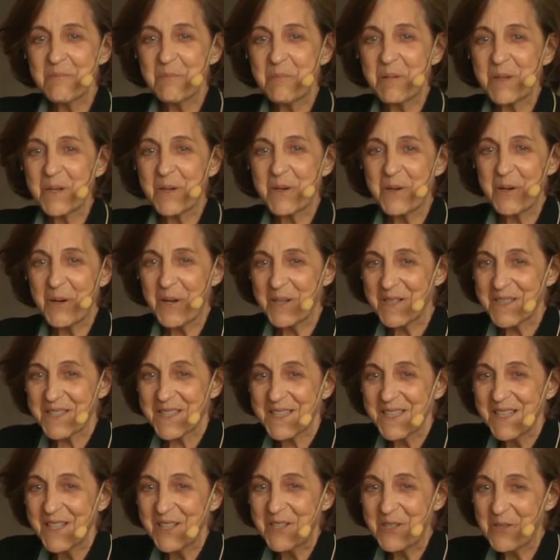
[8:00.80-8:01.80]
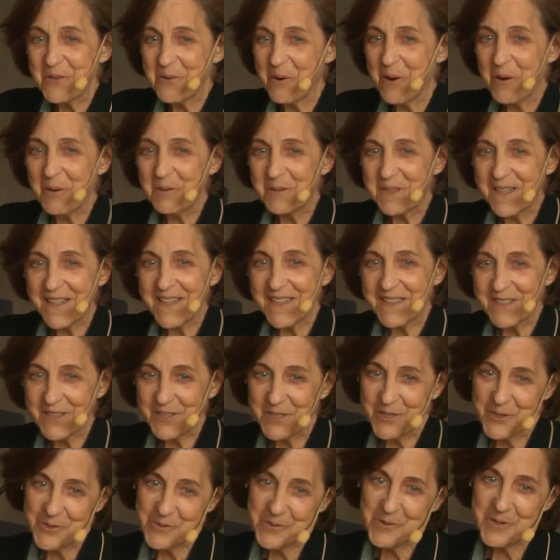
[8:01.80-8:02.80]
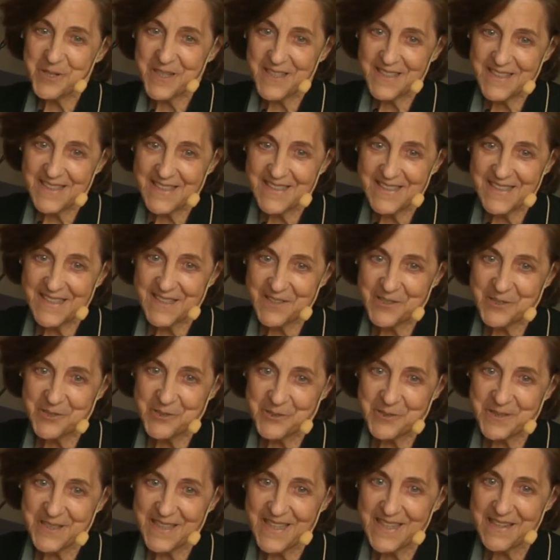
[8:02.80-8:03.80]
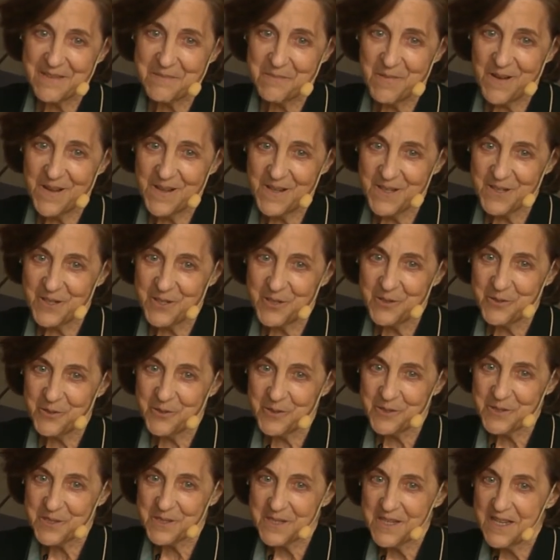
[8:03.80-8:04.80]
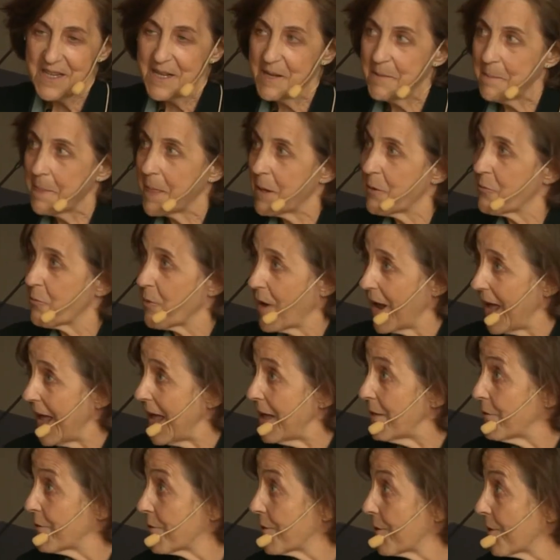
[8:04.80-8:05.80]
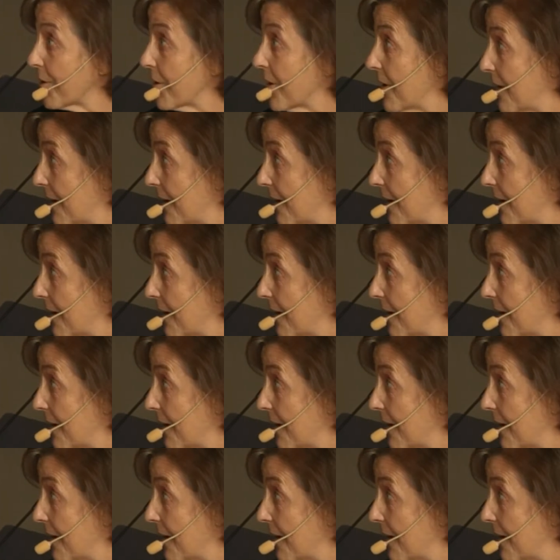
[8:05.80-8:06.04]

because you hold on to your organs and tissues and molecules. Rather,